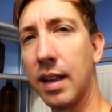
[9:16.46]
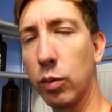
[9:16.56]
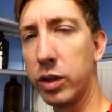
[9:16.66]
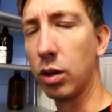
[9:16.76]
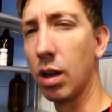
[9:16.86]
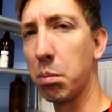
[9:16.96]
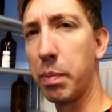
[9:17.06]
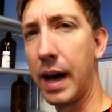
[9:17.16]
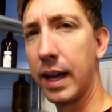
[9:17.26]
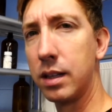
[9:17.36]
like when you
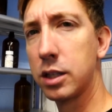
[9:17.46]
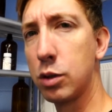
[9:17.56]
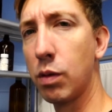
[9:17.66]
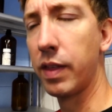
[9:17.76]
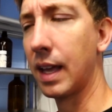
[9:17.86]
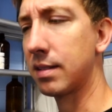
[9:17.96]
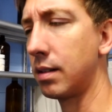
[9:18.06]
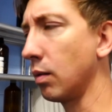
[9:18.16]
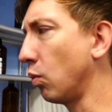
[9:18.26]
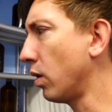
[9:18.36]
combine two things
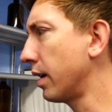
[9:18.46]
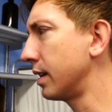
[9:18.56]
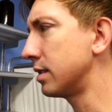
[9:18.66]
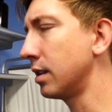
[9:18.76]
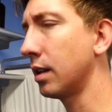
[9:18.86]
into one. Is he